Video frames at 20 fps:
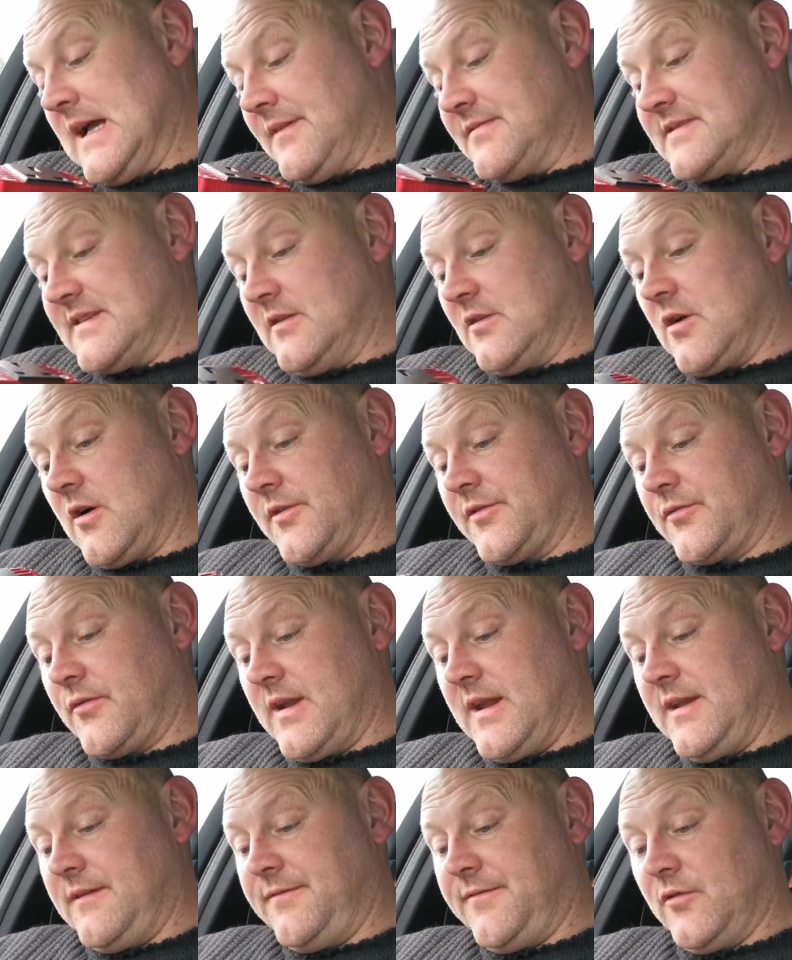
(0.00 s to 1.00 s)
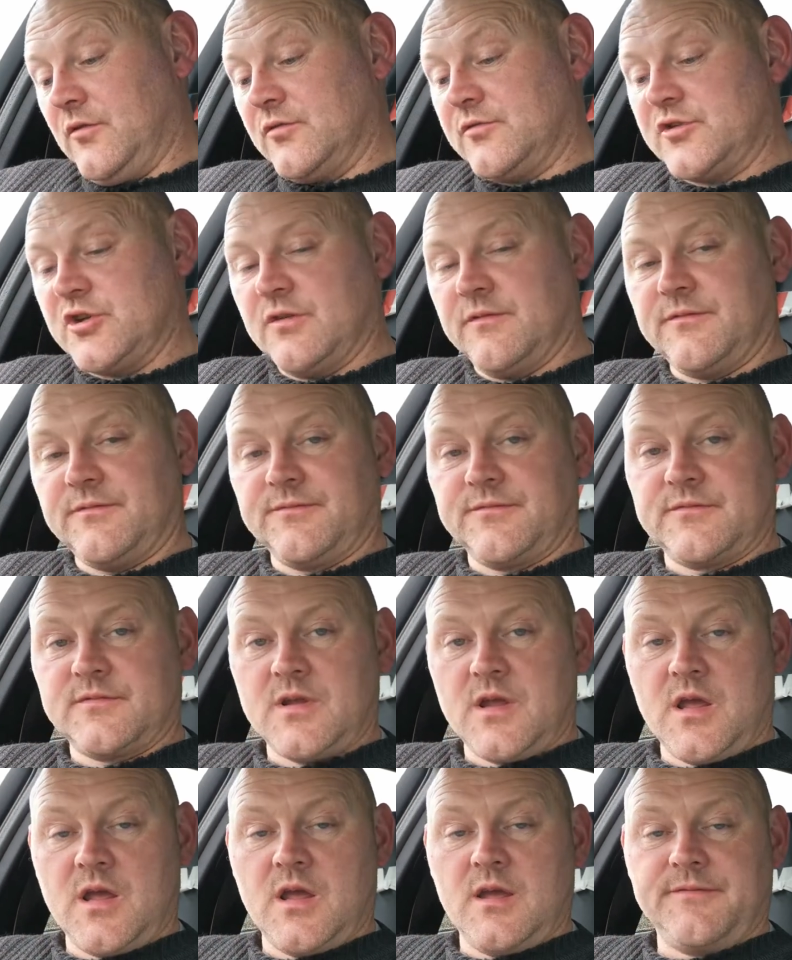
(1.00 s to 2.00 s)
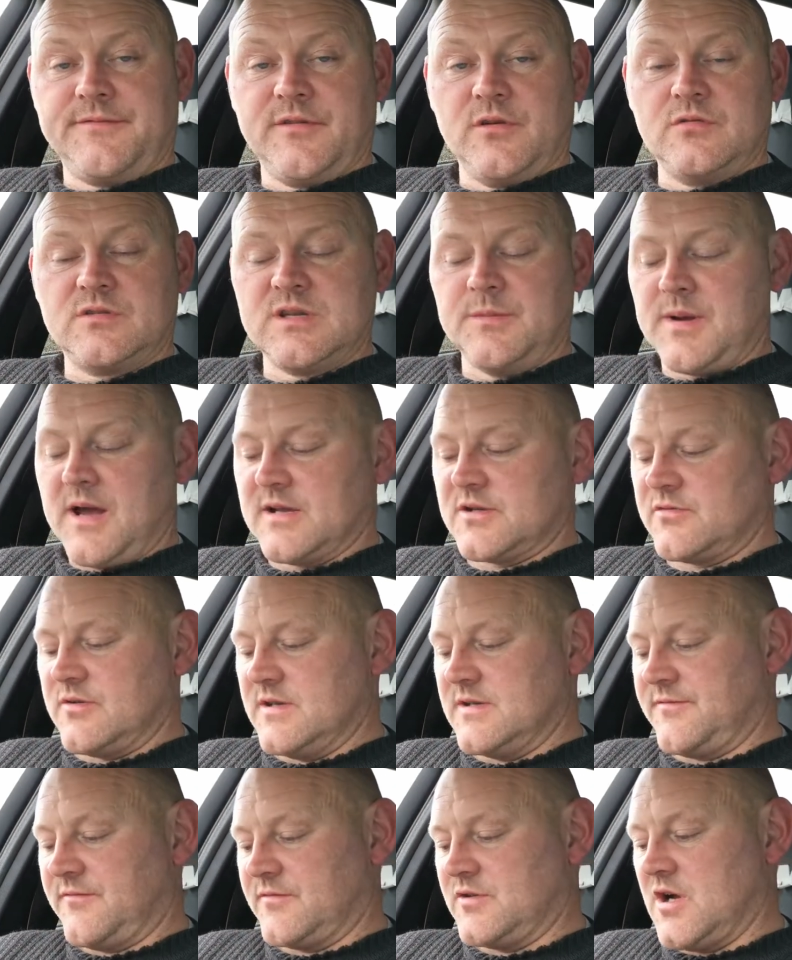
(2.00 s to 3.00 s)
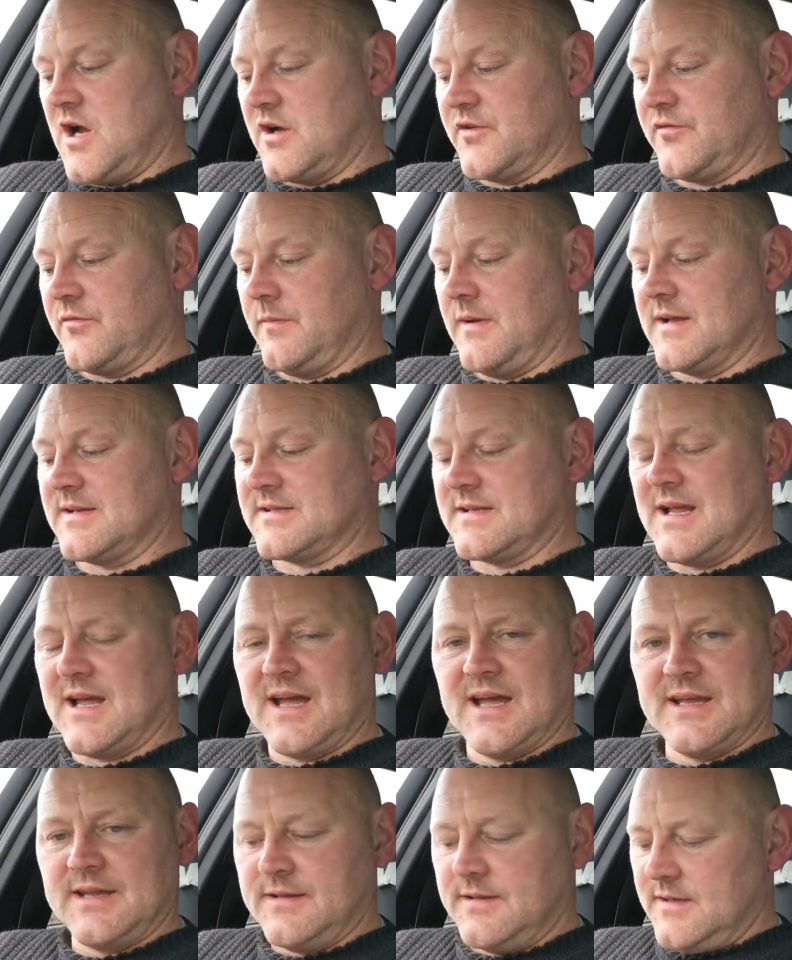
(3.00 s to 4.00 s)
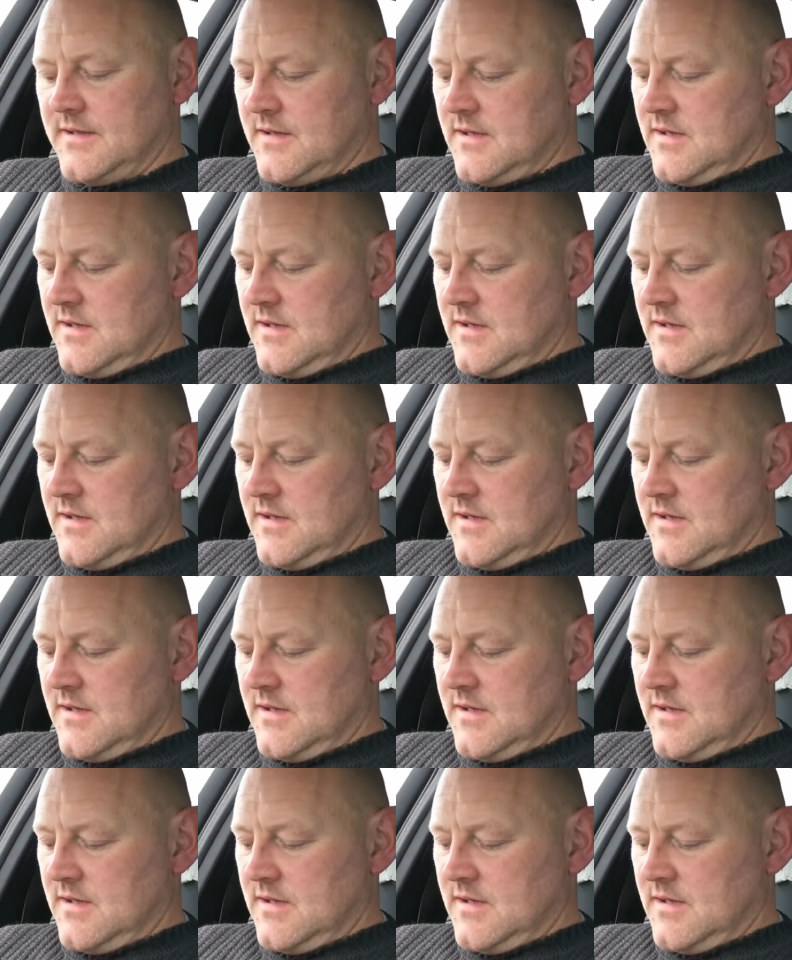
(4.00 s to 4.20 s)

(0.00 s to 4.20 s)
I've still got three full uh, Fuji batteries charged from last night.